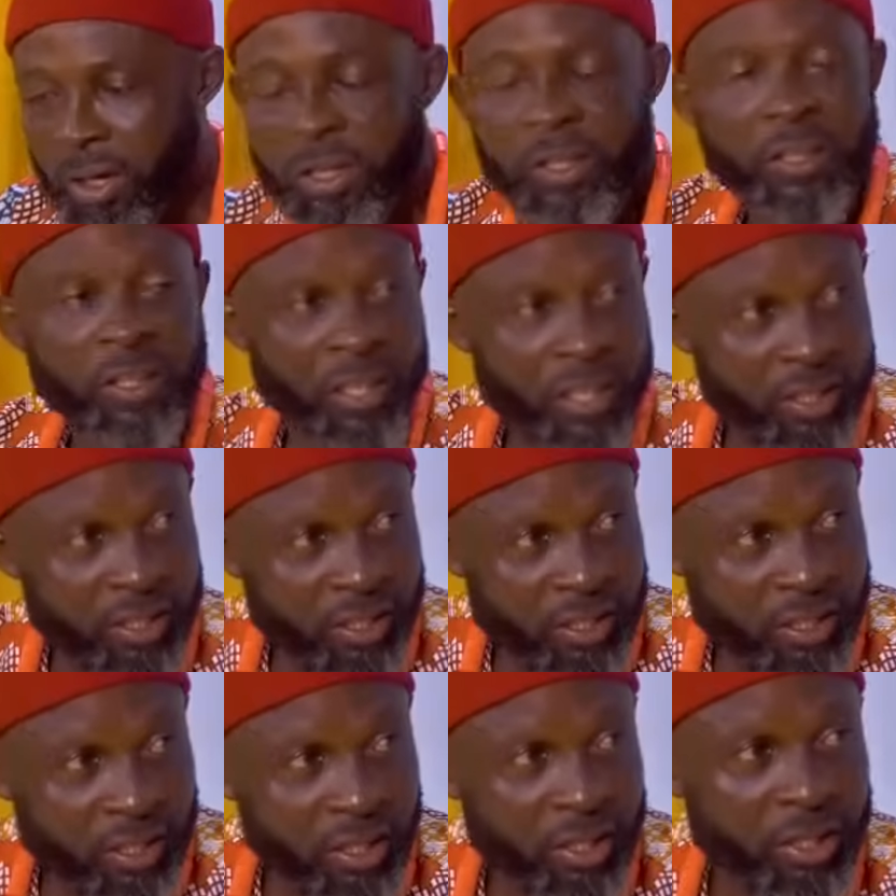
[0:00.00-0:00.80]

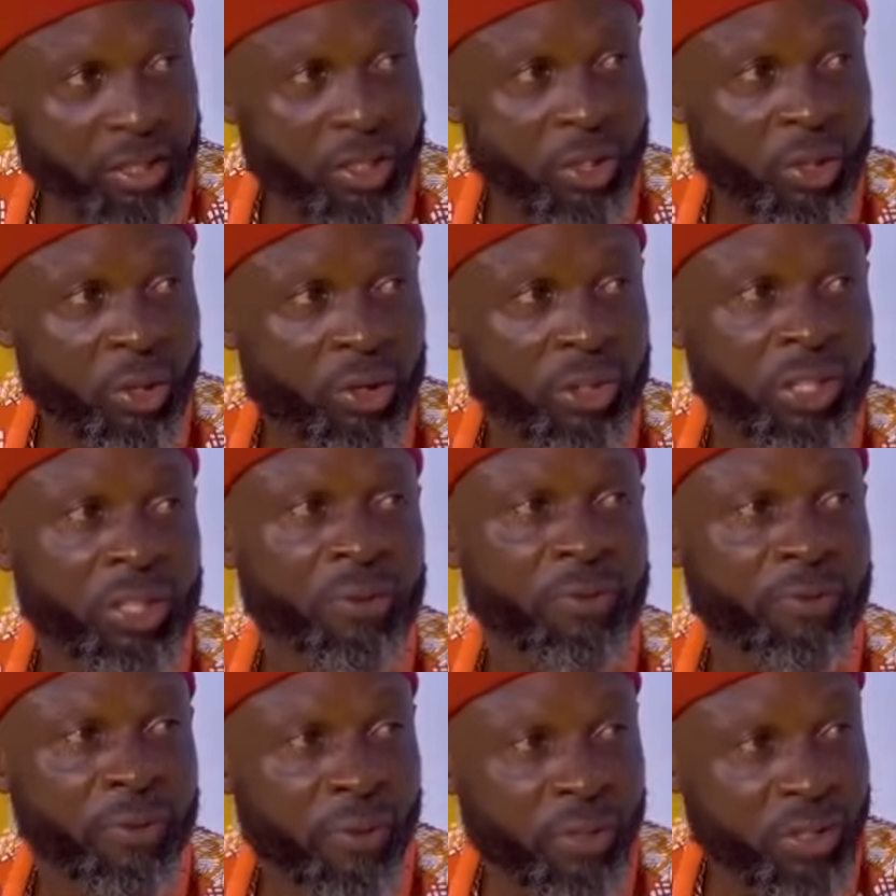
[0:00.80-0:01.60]
This is not the
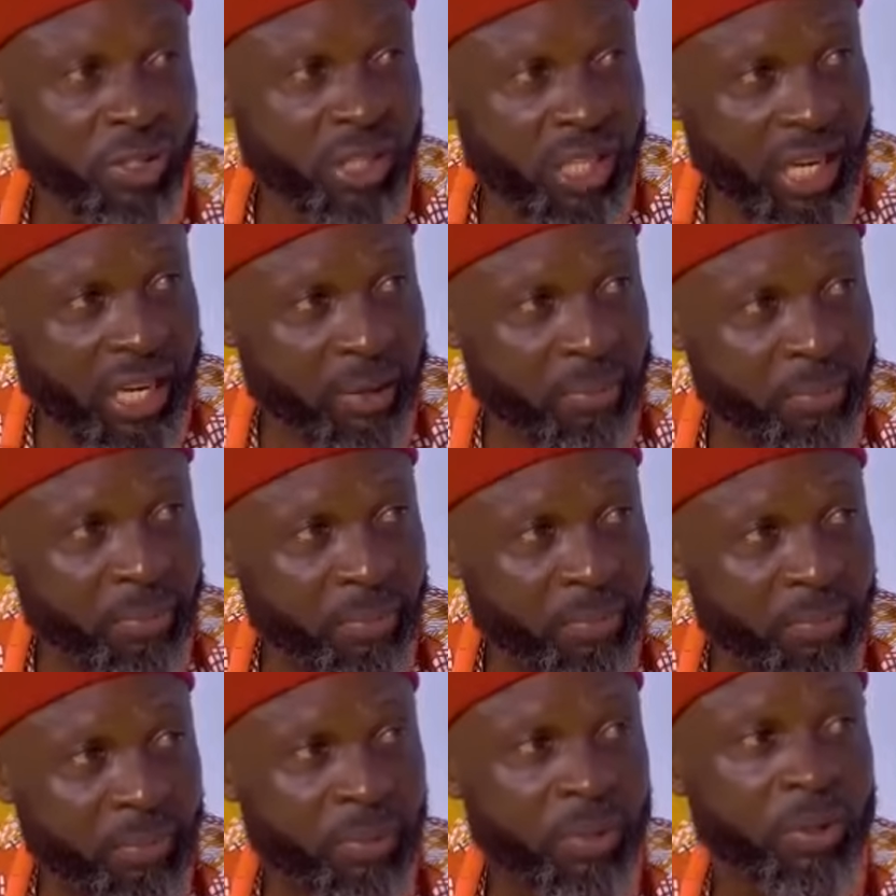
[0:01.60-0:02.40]
first time
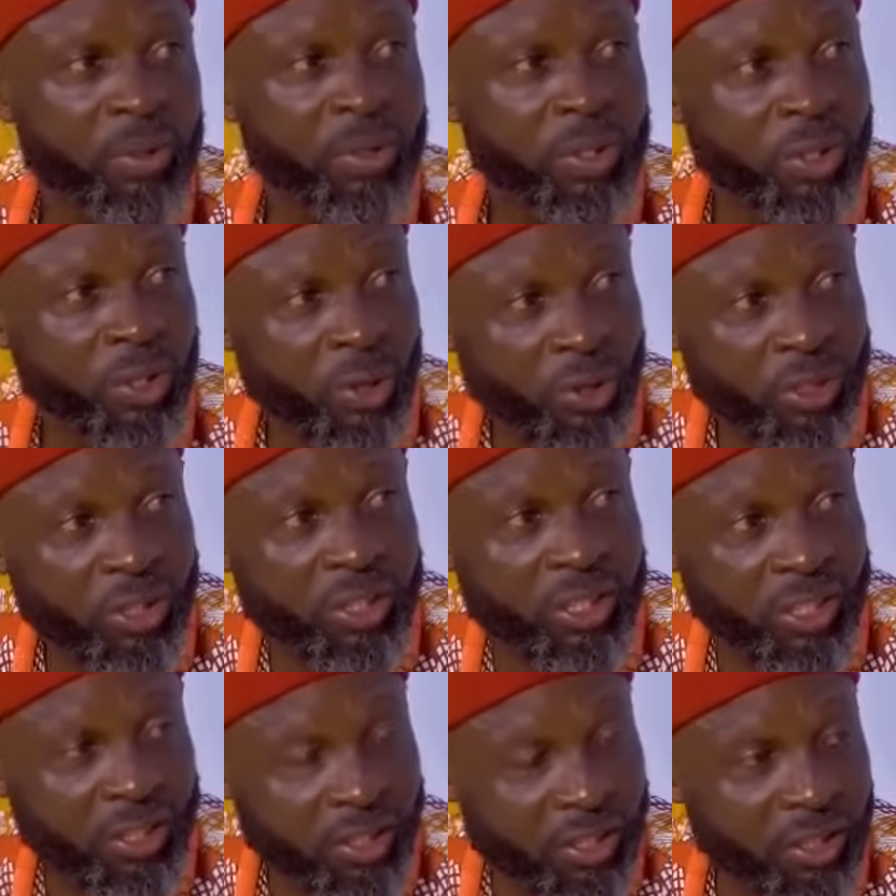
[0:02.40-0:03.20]
such
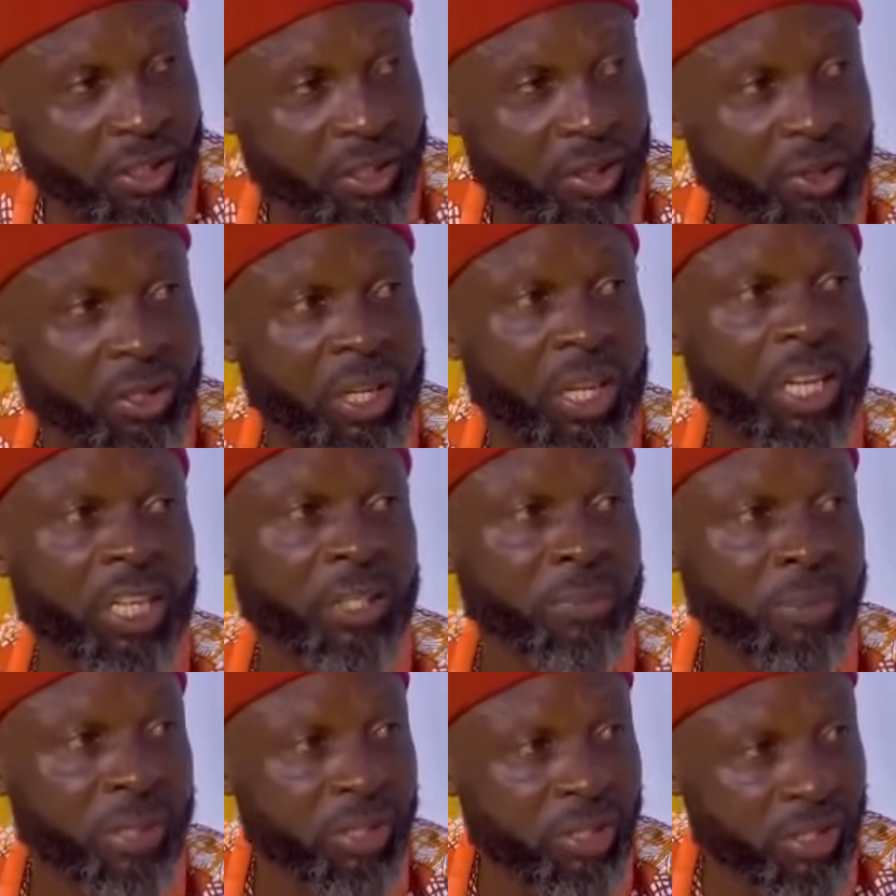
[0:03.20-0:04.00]
decision has
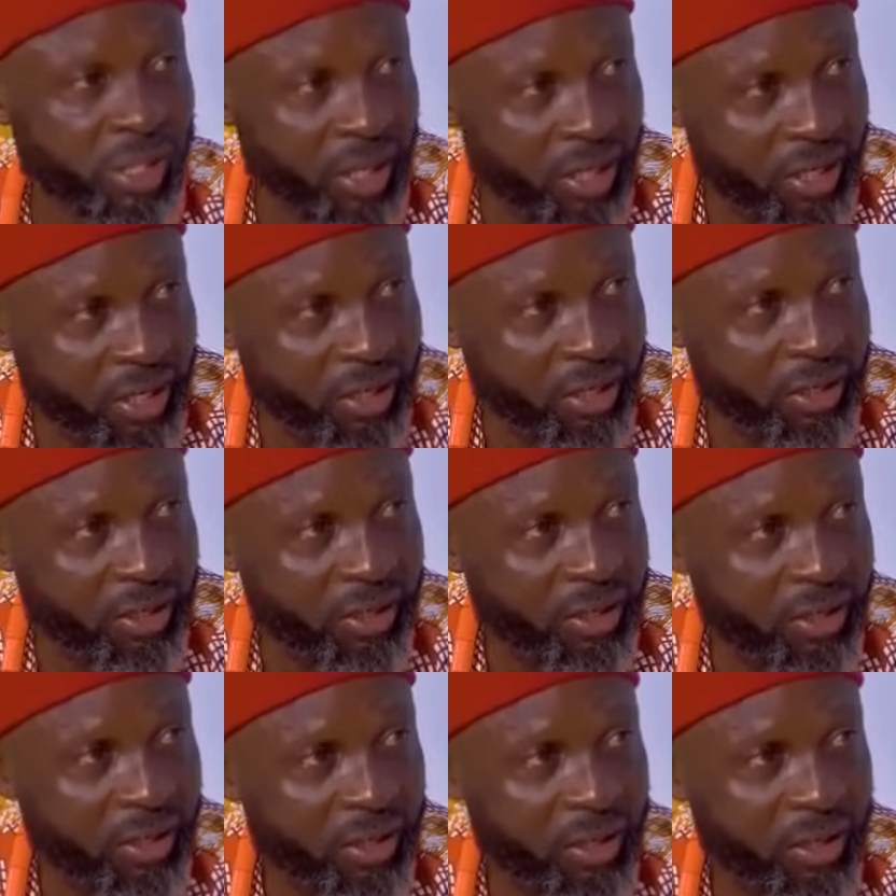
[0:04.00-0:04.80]
been taken
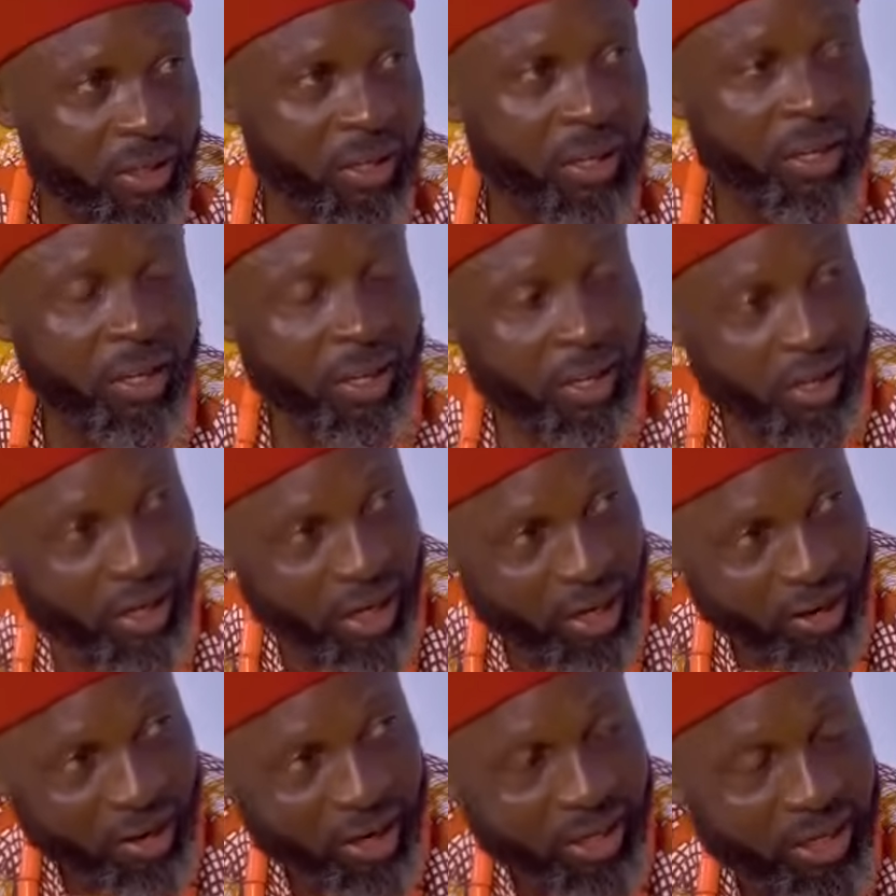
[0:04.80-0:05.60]
in
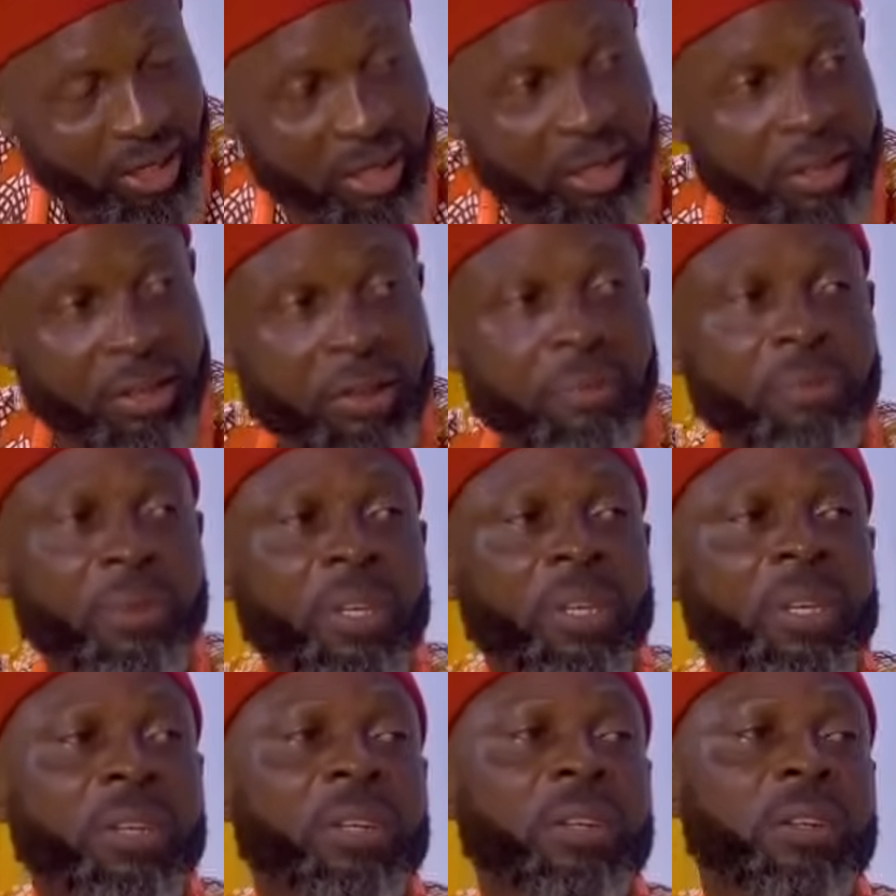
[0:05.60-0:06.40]
our kingdom
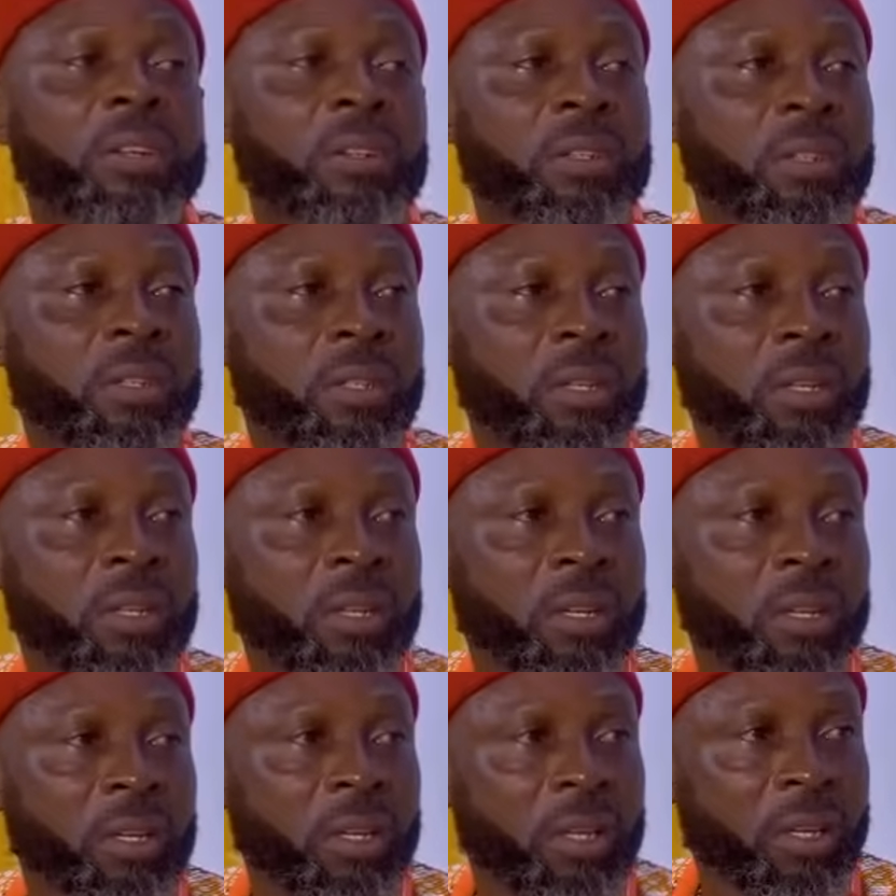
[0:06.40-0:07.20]
here,
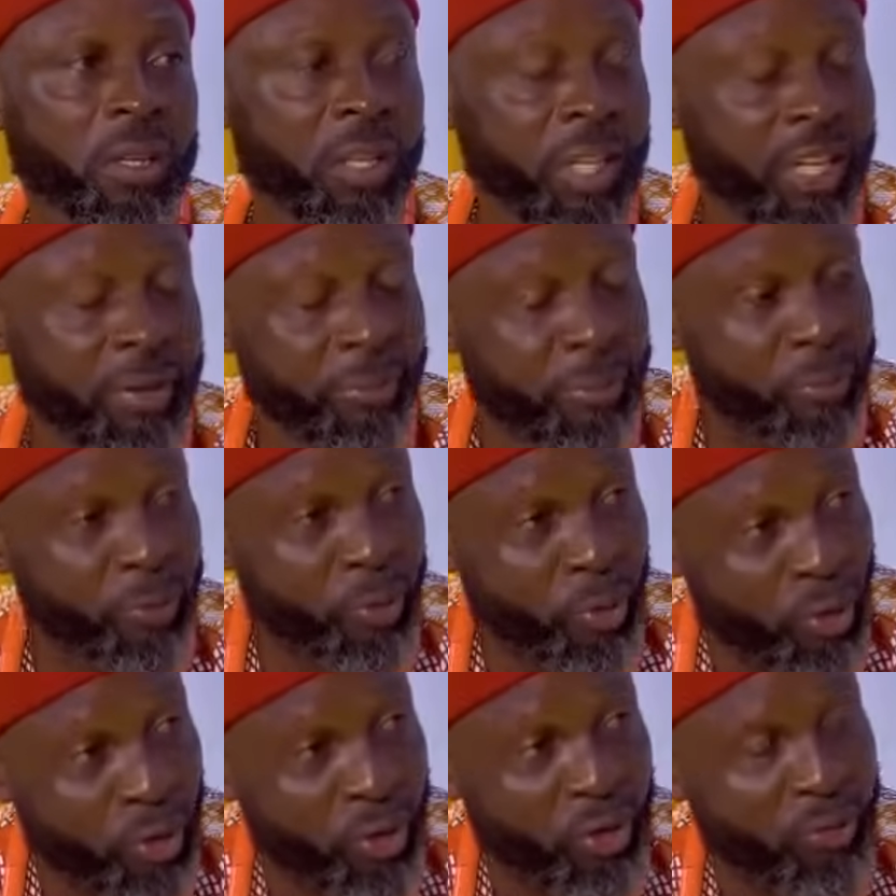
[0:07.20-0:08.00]
in the
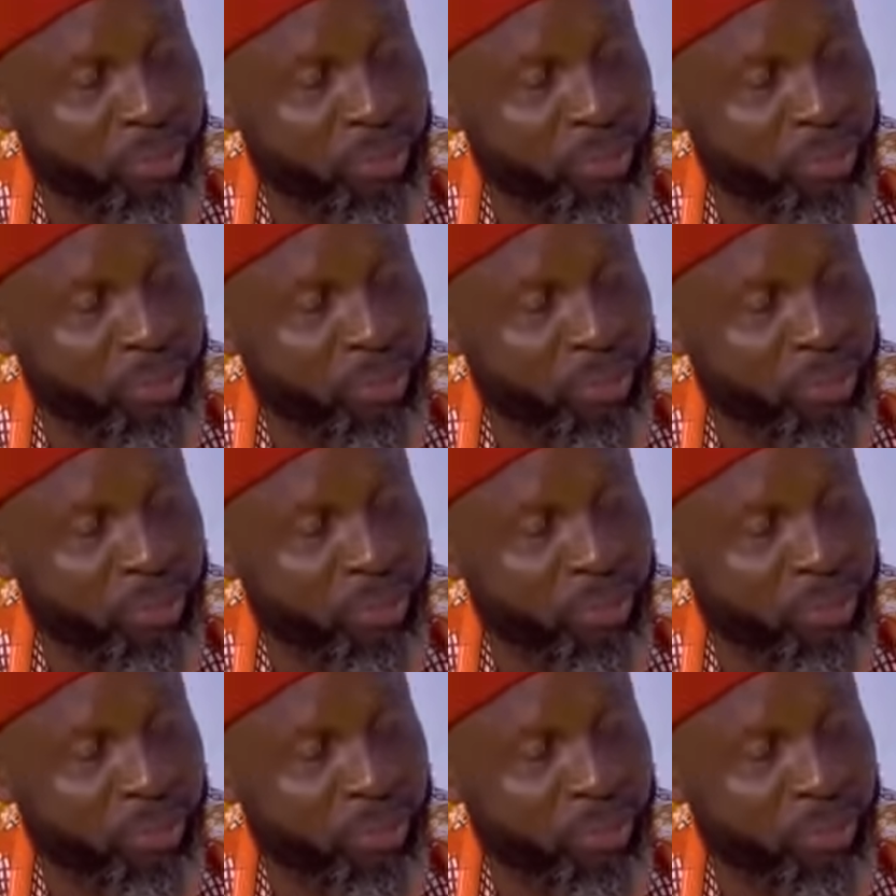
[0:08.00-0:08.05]
royal